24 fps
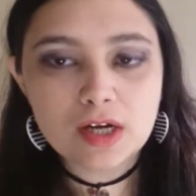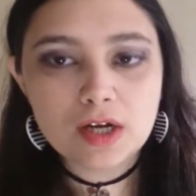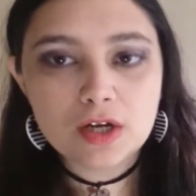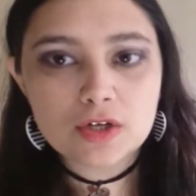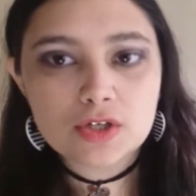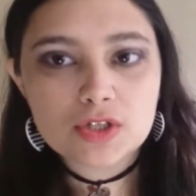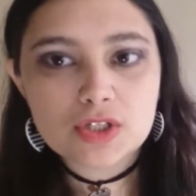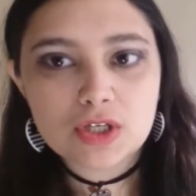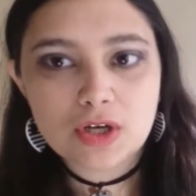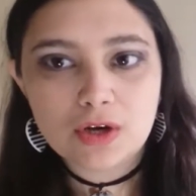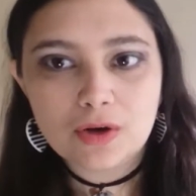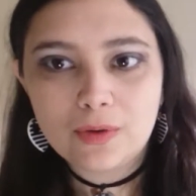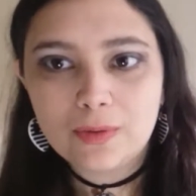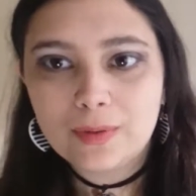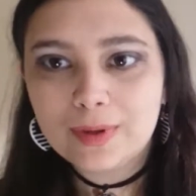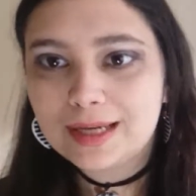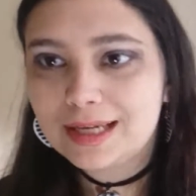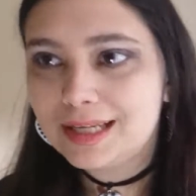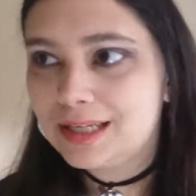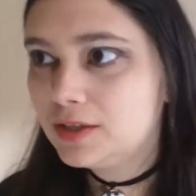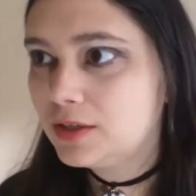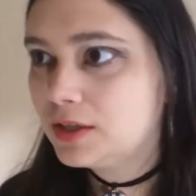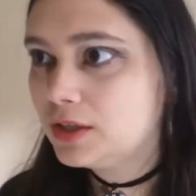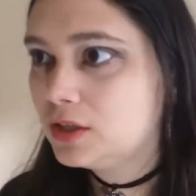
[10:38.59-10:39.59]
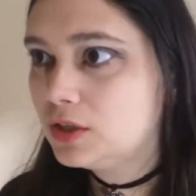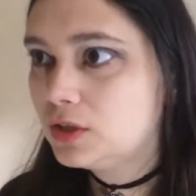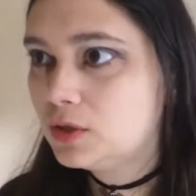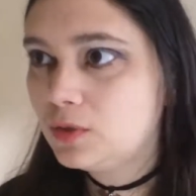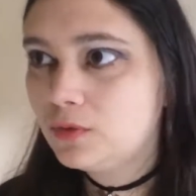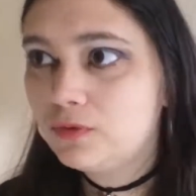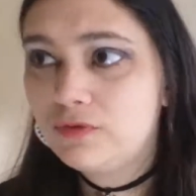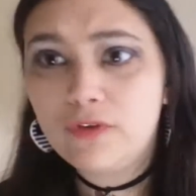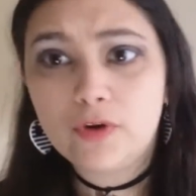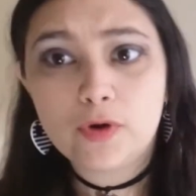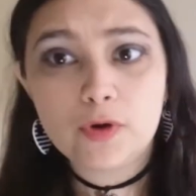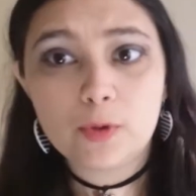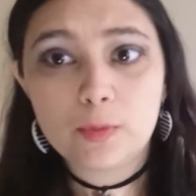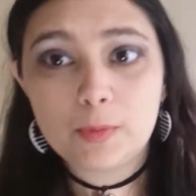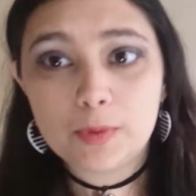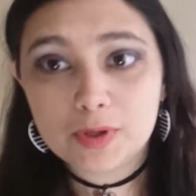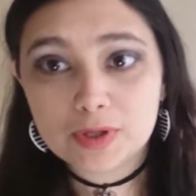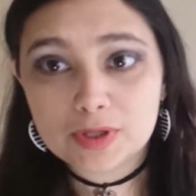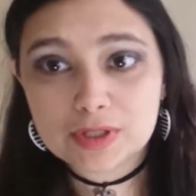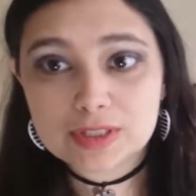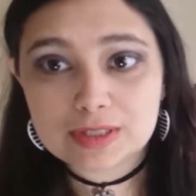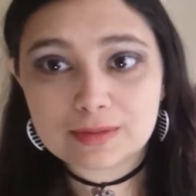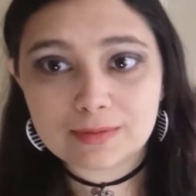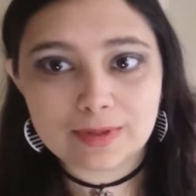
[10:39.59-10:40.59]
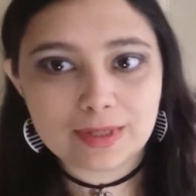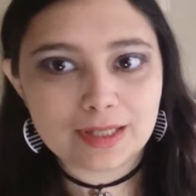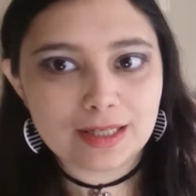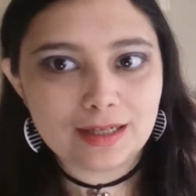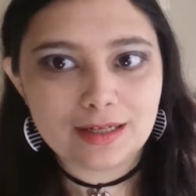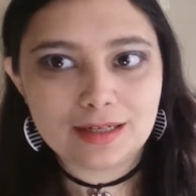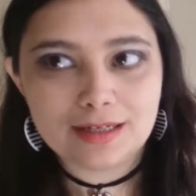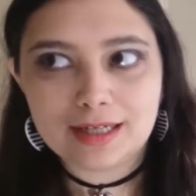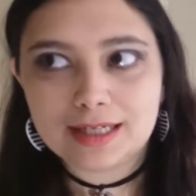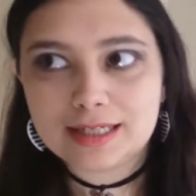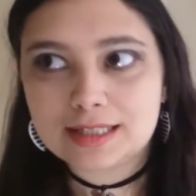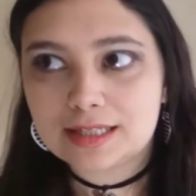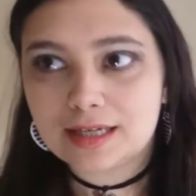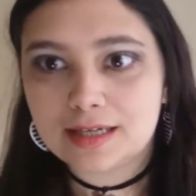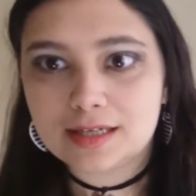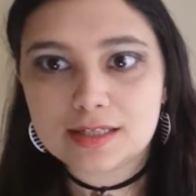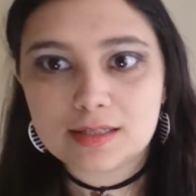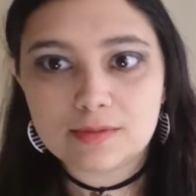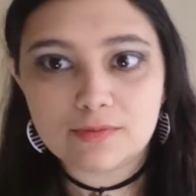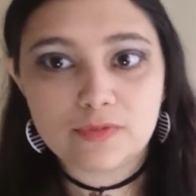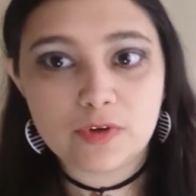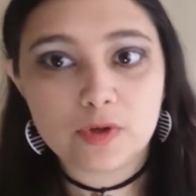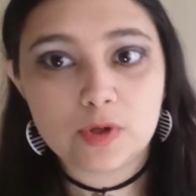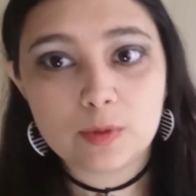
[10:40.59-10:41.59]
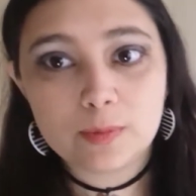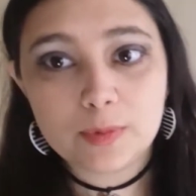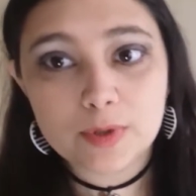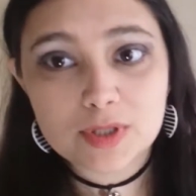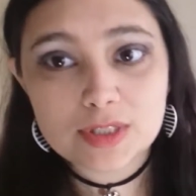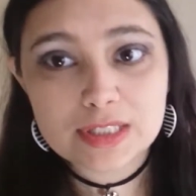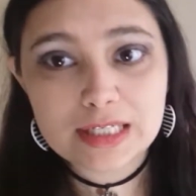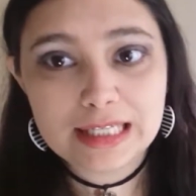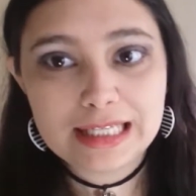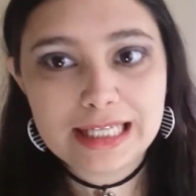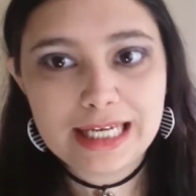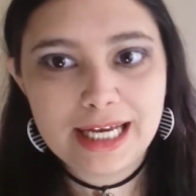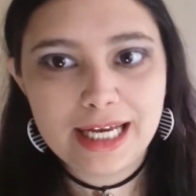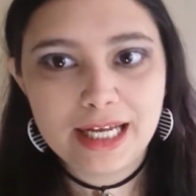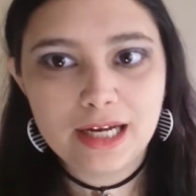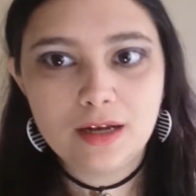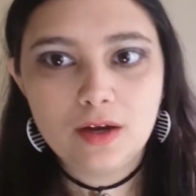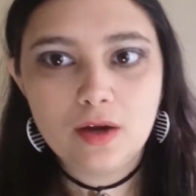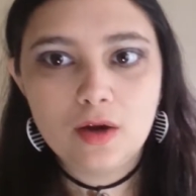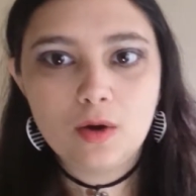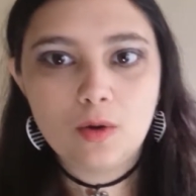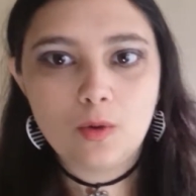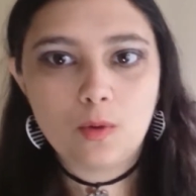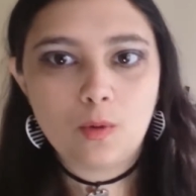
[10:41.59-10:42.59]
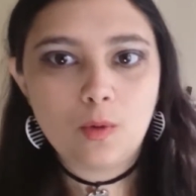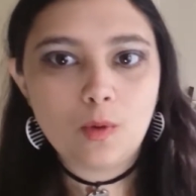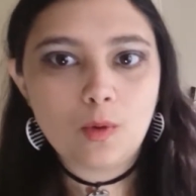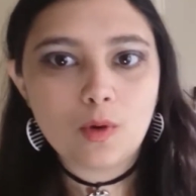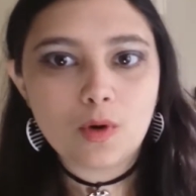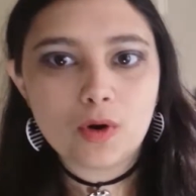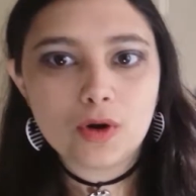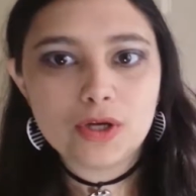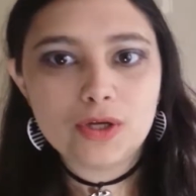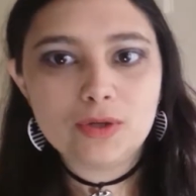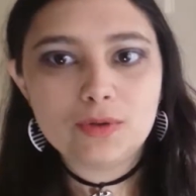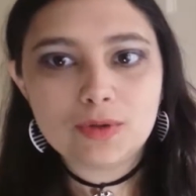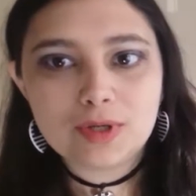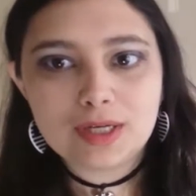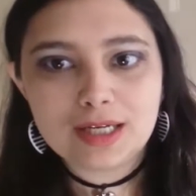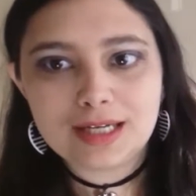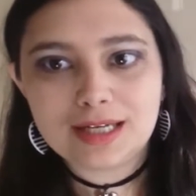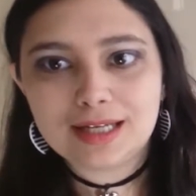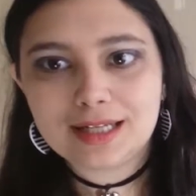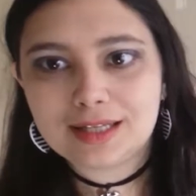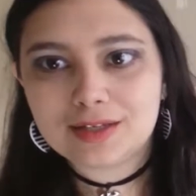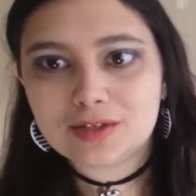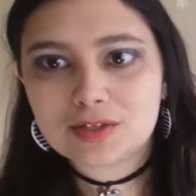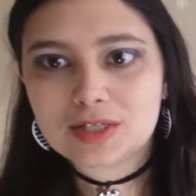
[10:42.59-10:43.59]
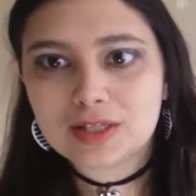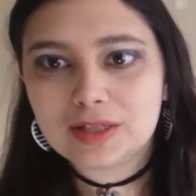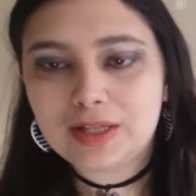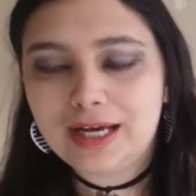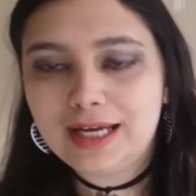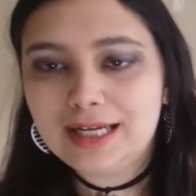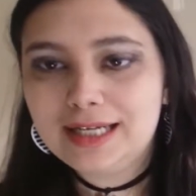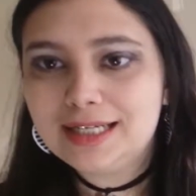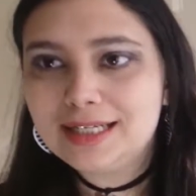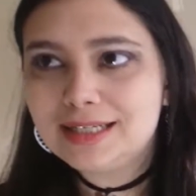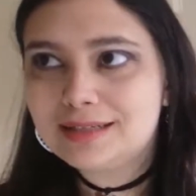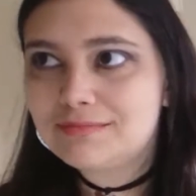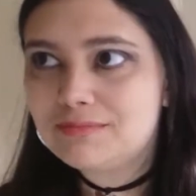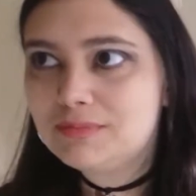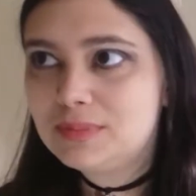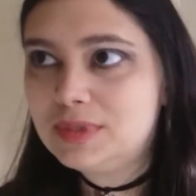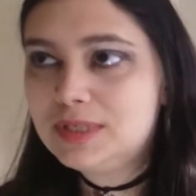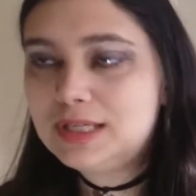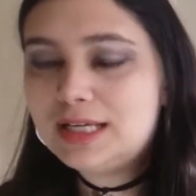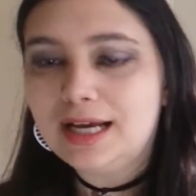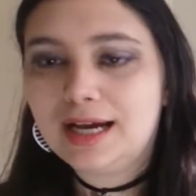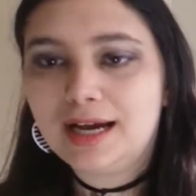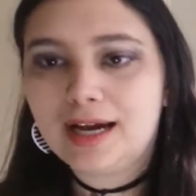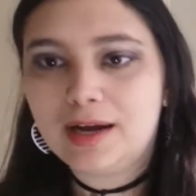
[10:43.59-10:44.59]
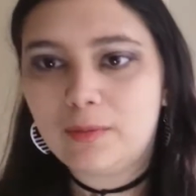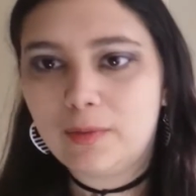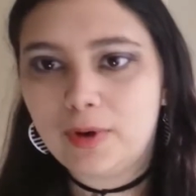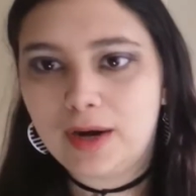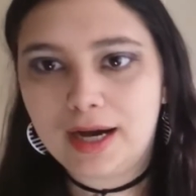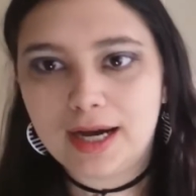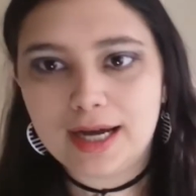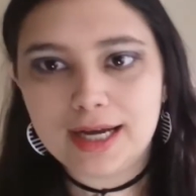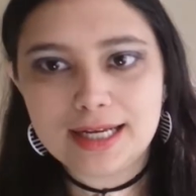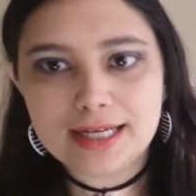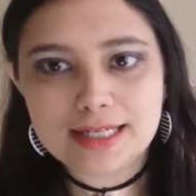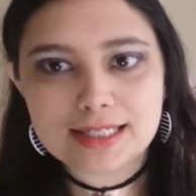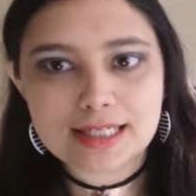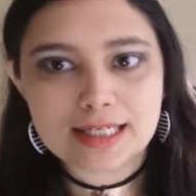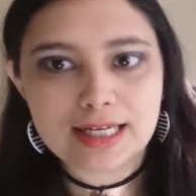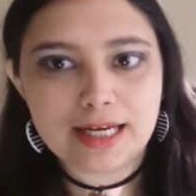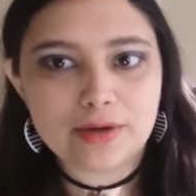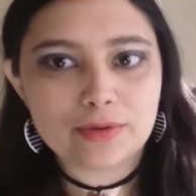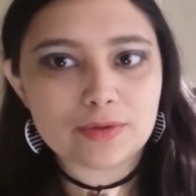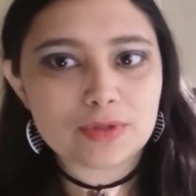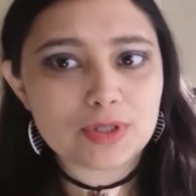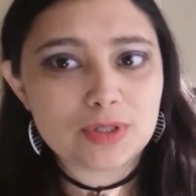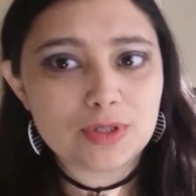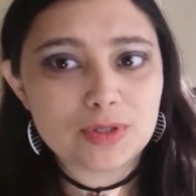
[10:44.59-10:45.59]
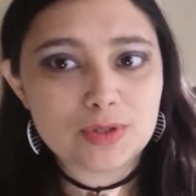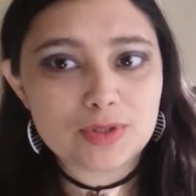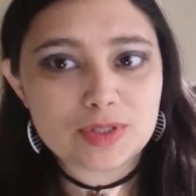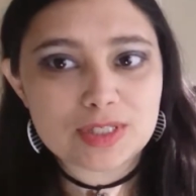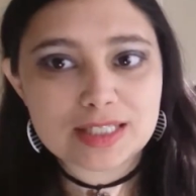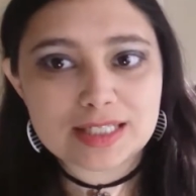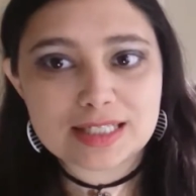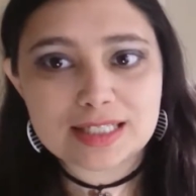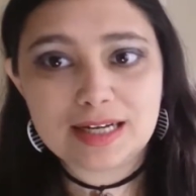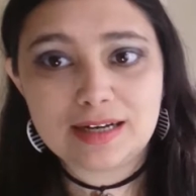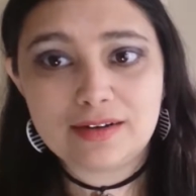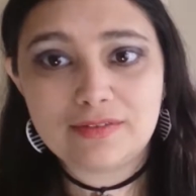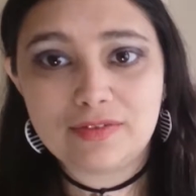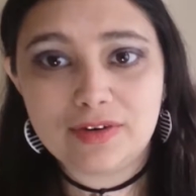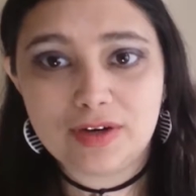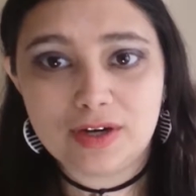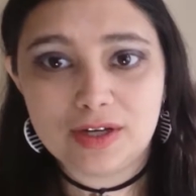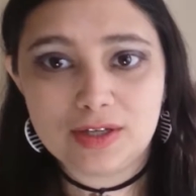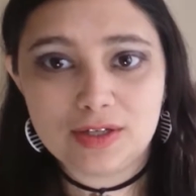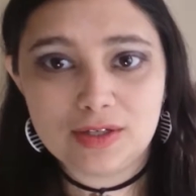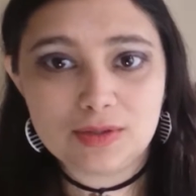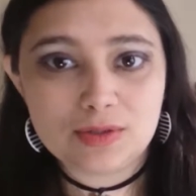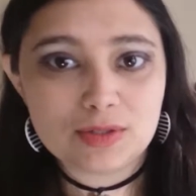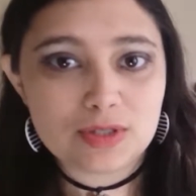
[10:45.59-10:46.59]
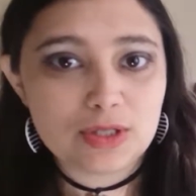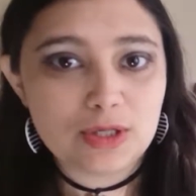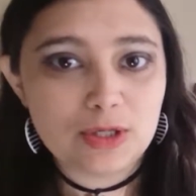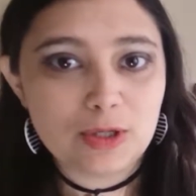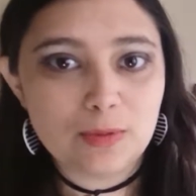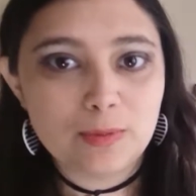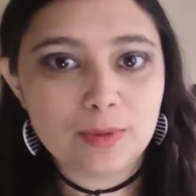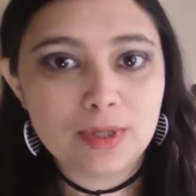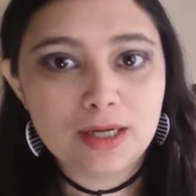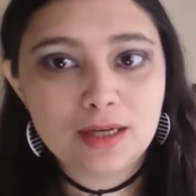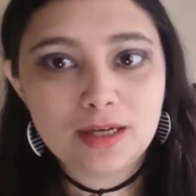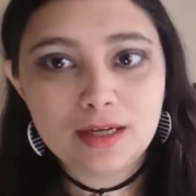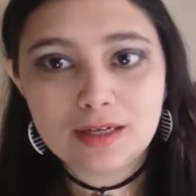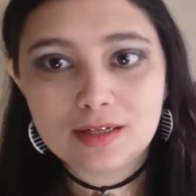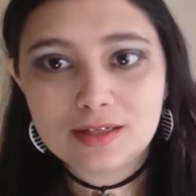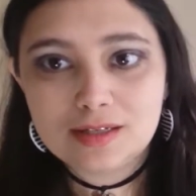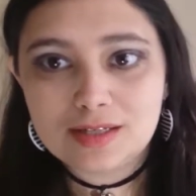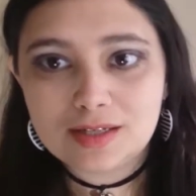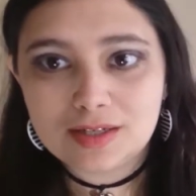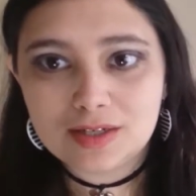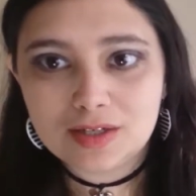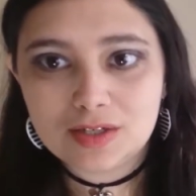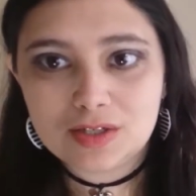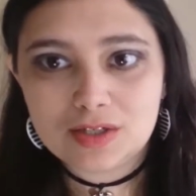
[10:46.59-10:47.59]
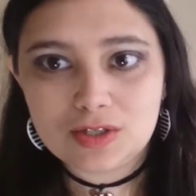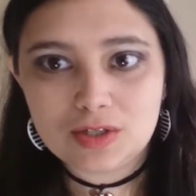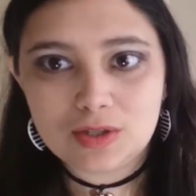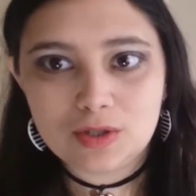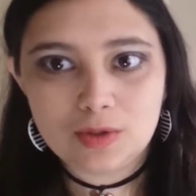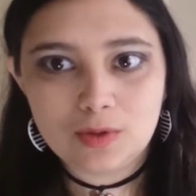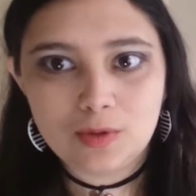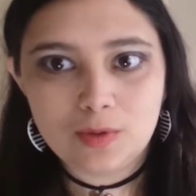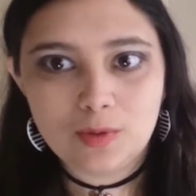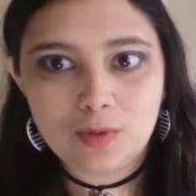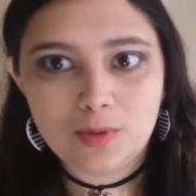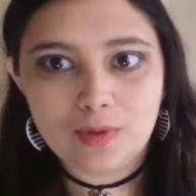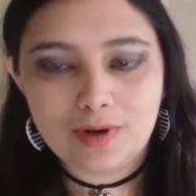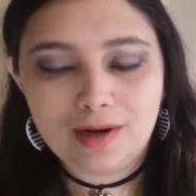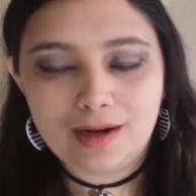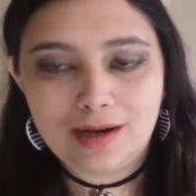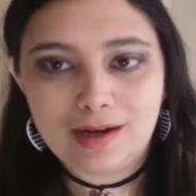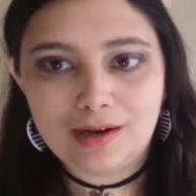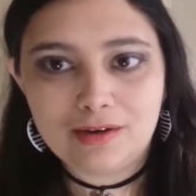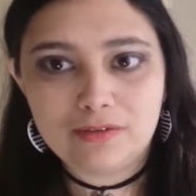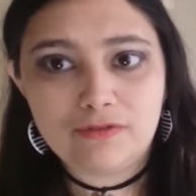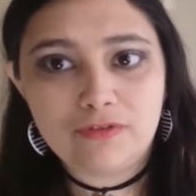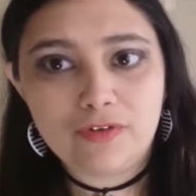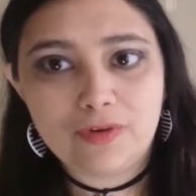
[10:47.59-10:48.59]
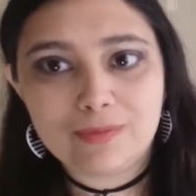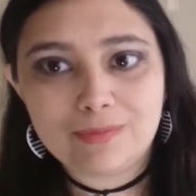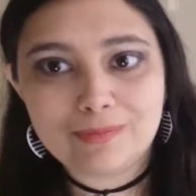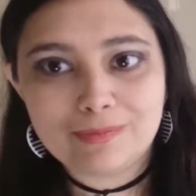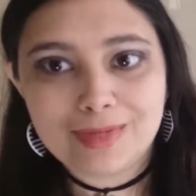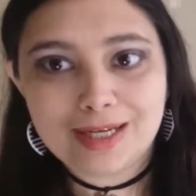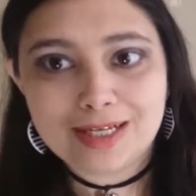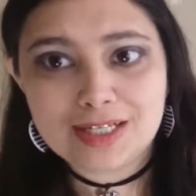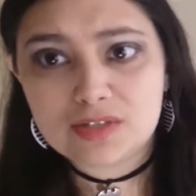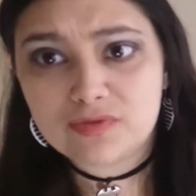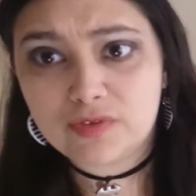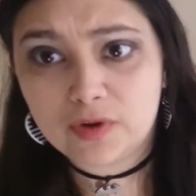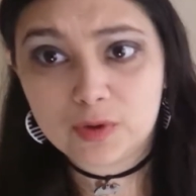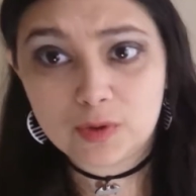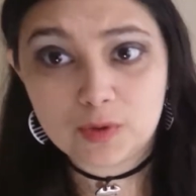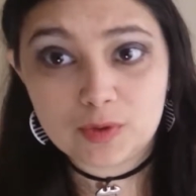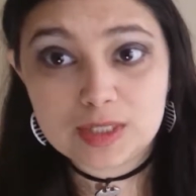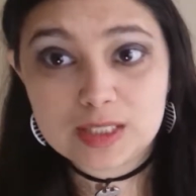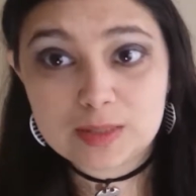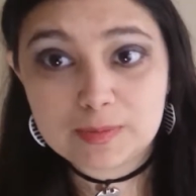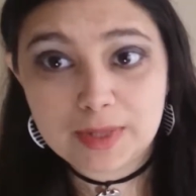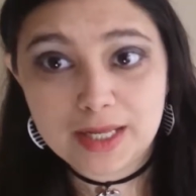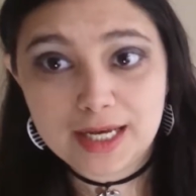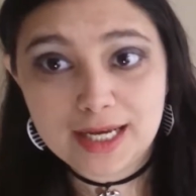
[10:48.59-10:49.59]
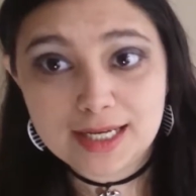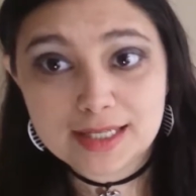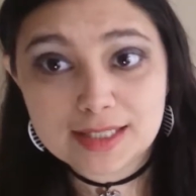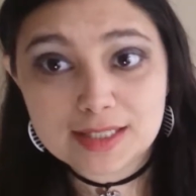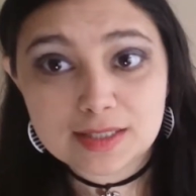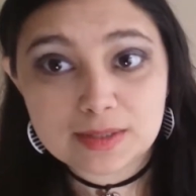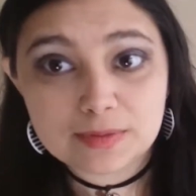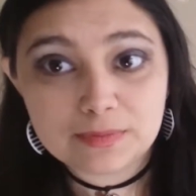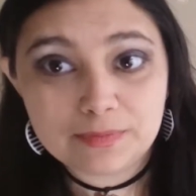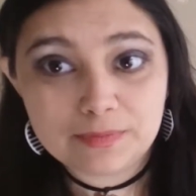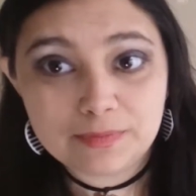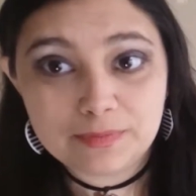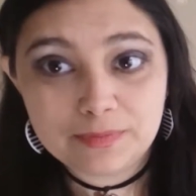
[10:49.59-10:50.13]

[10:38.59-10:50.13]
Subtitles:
So again, you can do photo books, really nice custom photo books online, or you can, there's a lot of DIYs and how-tos and stuff on YouTube to do nice photo displays.